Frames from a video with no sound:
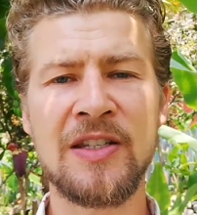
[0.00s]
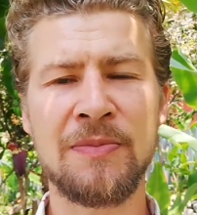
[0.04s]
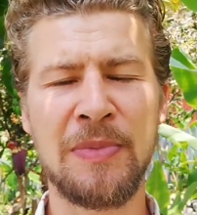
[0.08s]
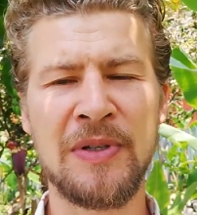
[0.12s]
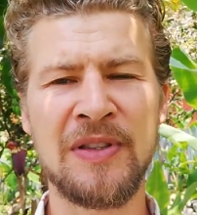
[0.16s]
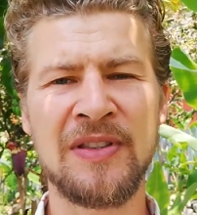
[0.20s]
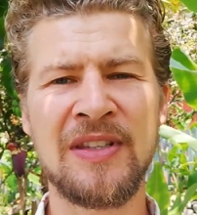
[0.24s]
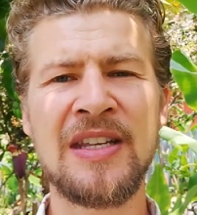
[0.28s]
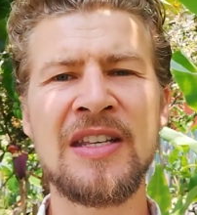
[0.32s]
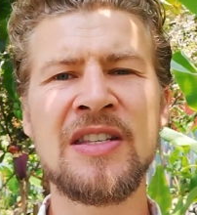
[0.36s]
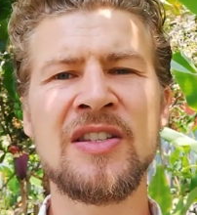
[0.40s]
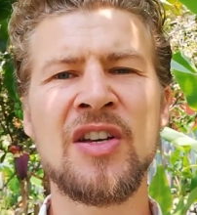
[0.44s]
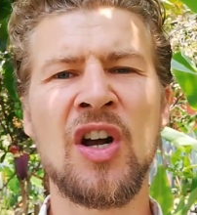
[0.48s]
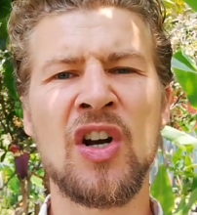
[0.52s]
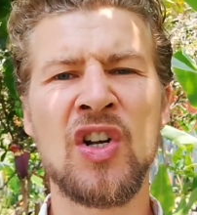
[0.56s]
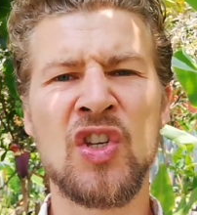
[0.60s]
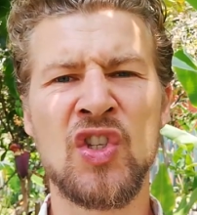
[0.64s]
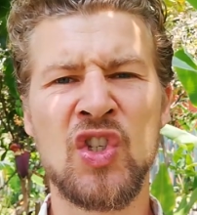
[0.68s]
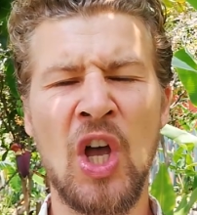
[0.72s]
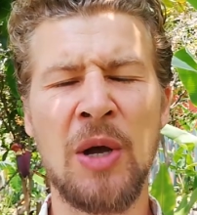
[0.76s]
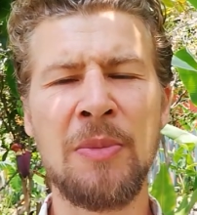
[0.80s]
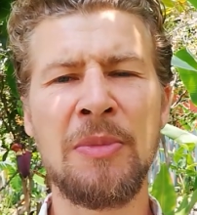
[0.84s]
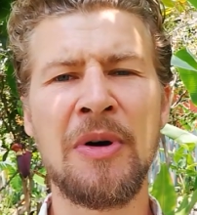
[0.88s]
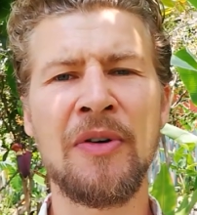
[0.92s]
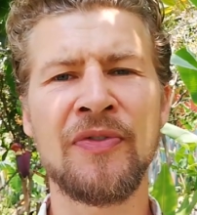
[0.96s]
But these are
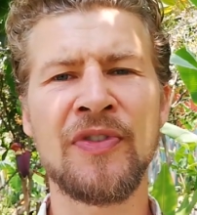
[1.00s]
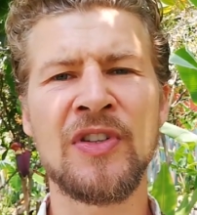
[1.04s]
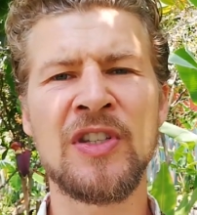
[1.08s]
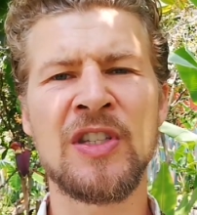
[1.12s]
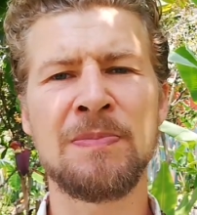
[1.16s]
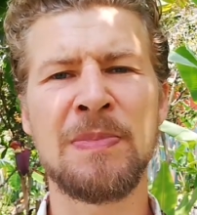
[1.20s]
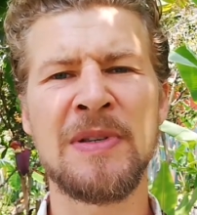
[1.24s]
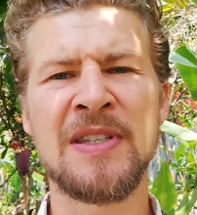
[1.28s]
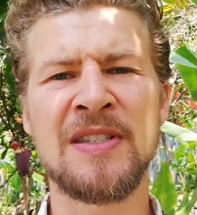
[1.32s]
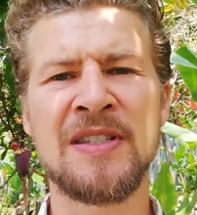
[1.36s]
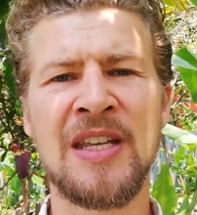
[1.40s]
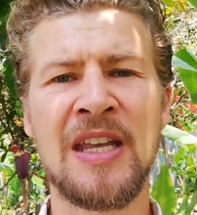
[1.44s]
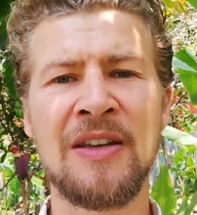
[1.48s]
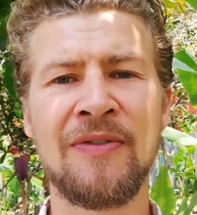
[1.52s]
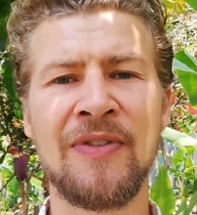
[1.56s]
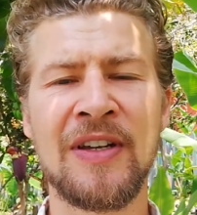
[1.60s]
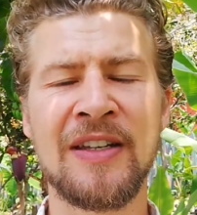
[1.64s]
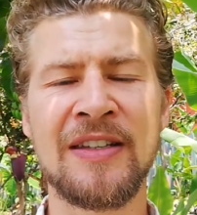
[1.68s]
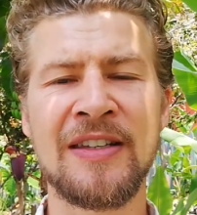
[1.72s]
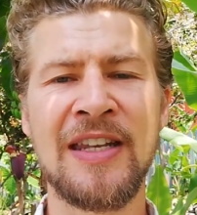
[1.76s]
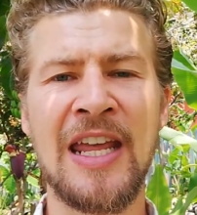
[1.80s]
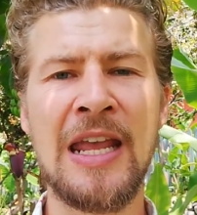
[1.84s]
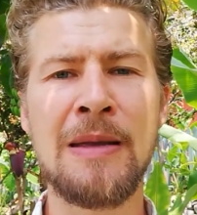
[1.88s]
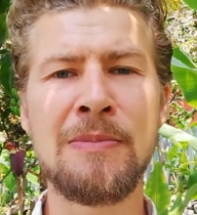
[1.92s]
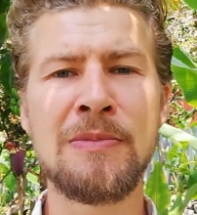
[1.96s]
some of the specific
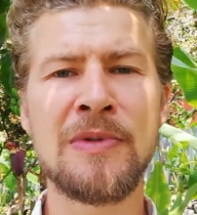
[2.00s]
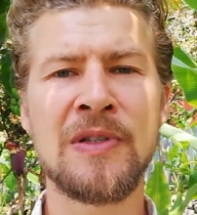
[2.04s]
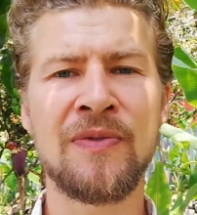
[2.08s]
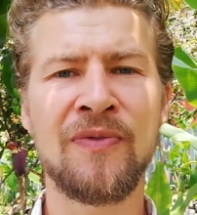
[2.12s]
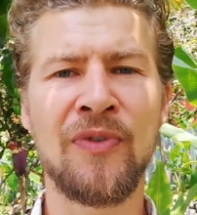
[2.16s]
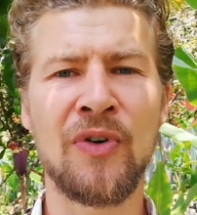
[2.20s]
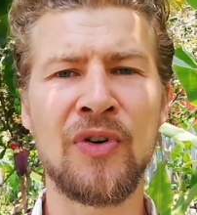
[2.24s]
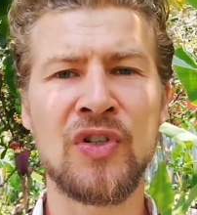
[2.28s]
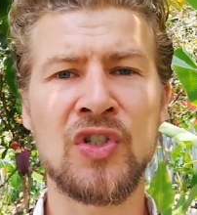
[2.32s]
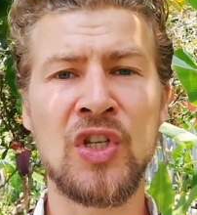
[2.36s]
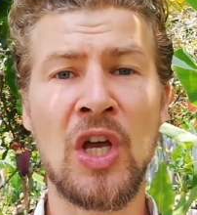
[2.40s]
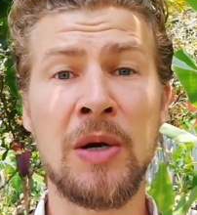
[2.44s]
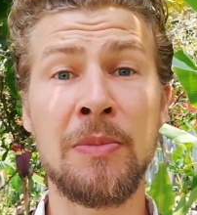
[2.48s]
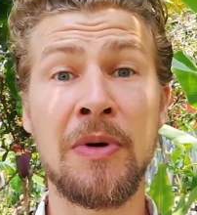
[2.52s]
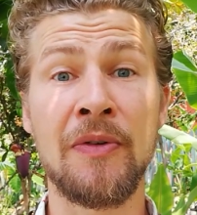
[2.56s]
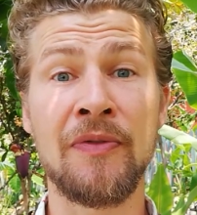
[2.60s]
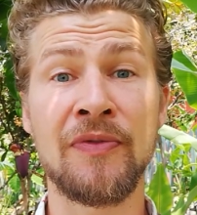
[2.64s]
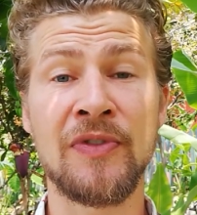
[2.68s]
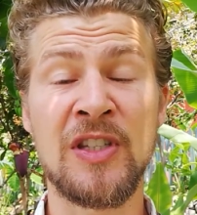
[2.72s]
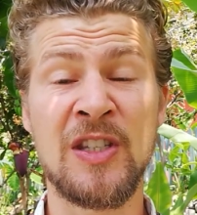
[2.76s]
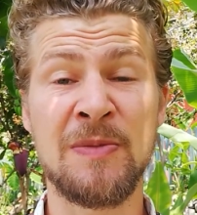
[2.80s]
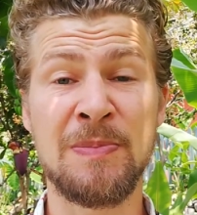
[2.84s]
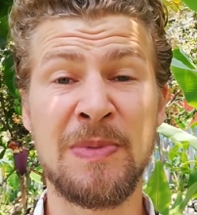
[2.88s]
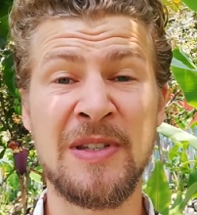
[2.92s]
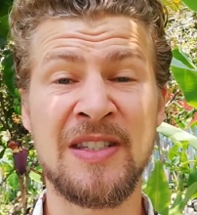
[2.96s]
names for some of
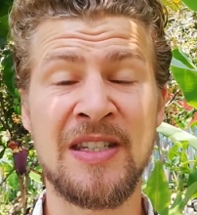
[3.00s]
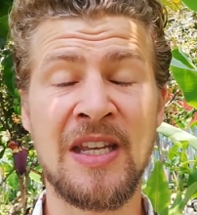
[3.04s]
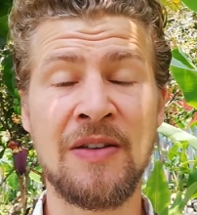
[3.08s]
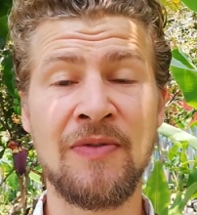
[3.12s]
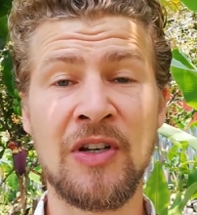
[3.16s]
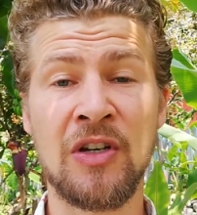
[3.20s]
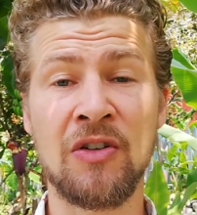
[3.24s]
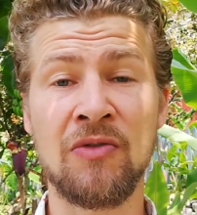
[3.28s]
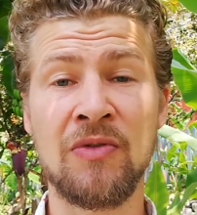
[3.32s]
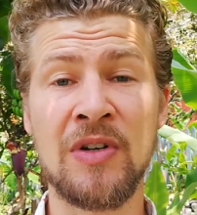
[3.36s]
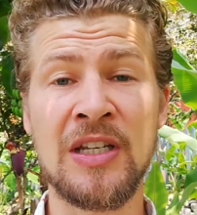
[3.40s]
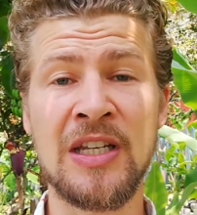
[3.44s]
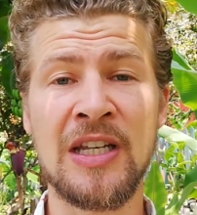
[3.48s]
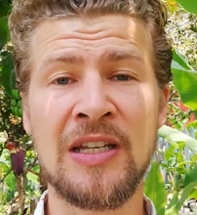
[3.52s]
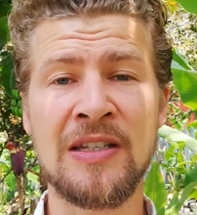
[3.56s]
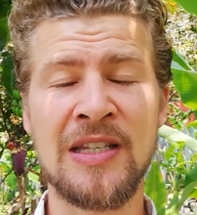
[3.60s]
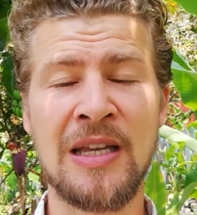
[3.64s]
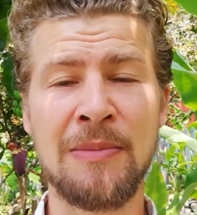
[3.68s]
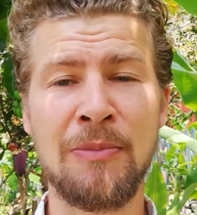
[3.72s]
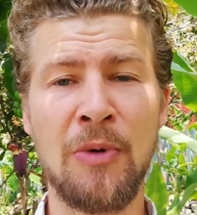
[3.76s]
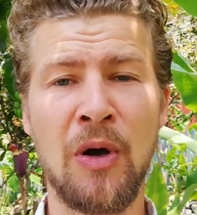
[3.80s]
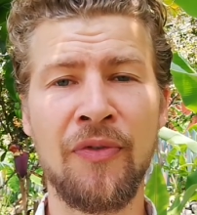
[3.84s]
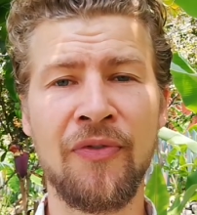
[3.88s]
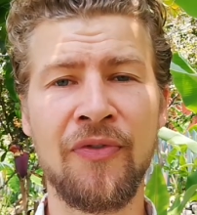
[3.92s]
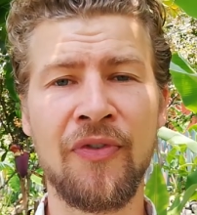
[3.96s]
the specific readings
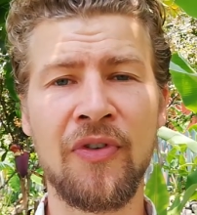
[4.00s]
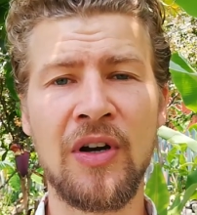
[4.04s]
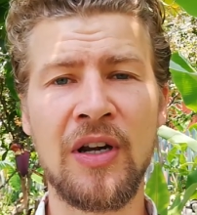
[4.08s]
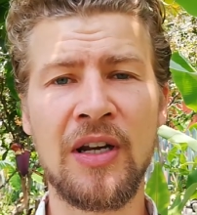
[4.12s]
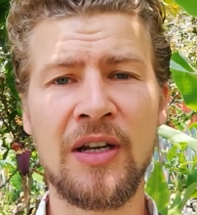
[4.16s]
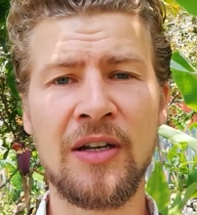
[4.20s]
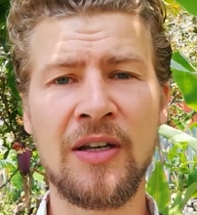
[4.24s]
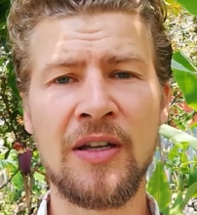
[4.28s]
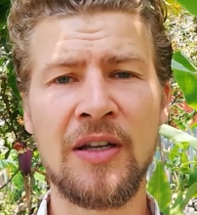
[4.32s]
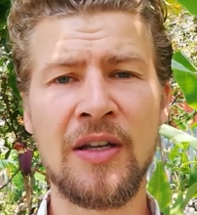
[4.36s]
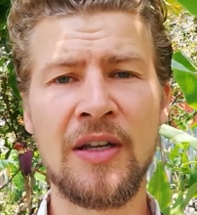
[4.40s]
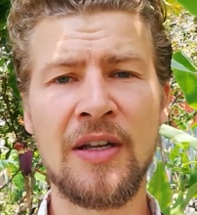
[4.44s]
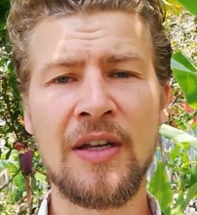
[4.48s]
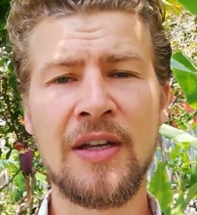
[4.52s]
I'm offering. offering.